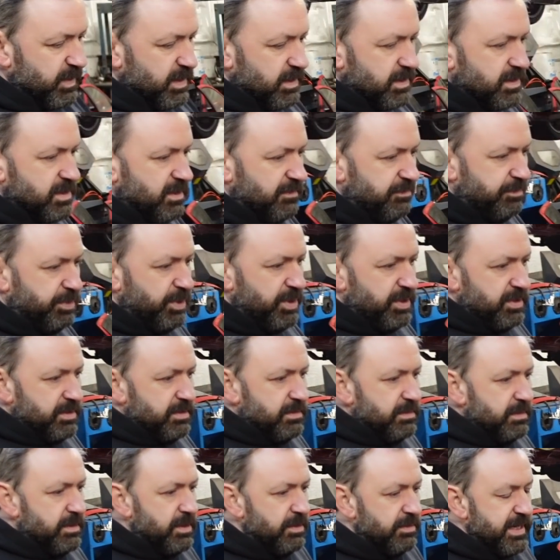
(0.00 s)
So I've
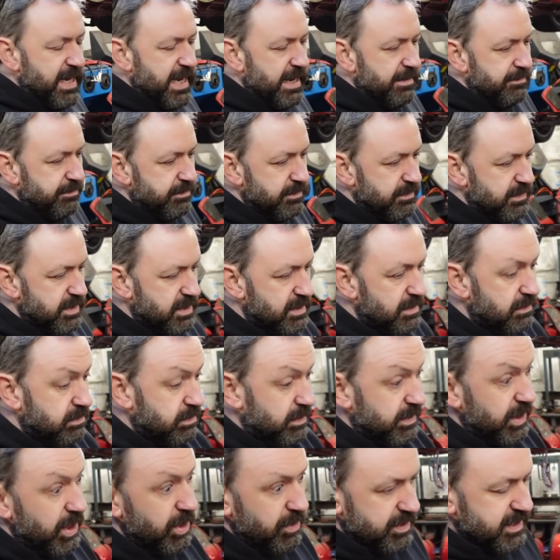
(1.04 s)
put new cams,
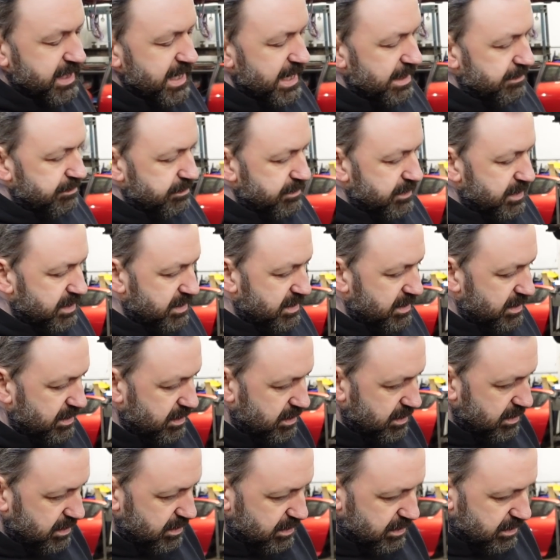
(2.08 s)
or used cams,
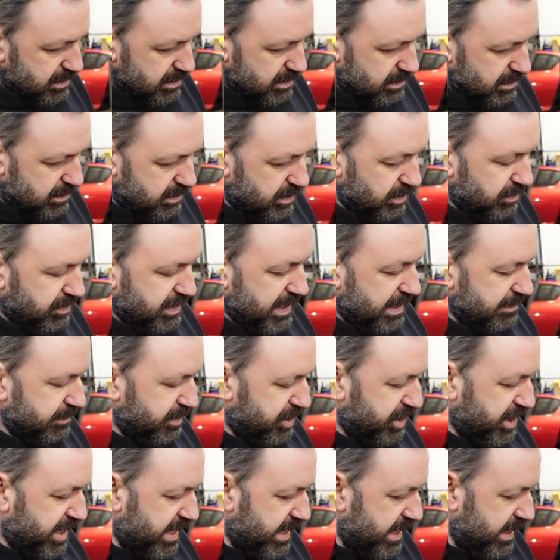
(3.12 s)
new cam
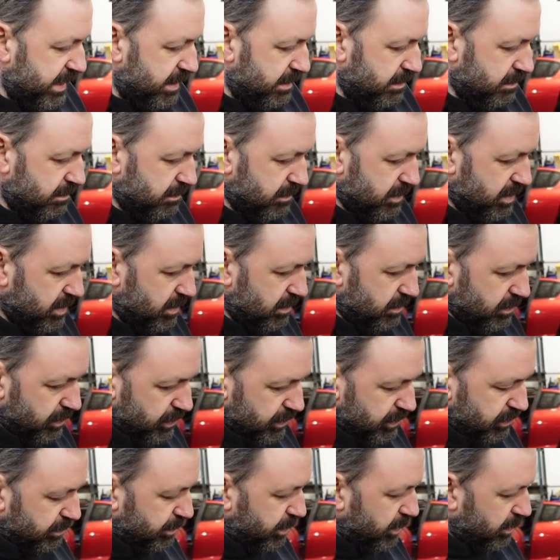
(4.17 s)
chain, new
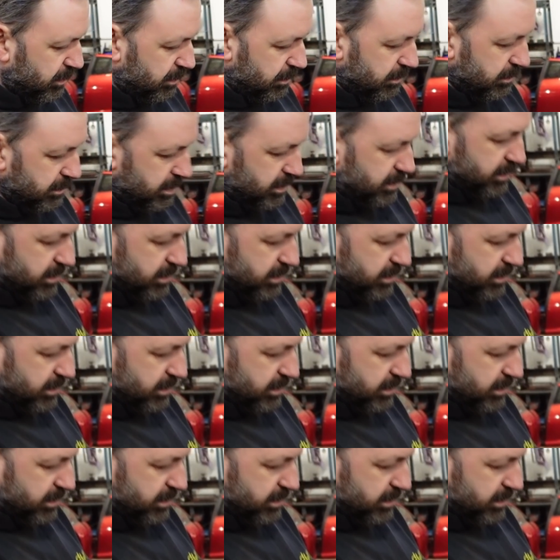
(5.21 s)
oil pump,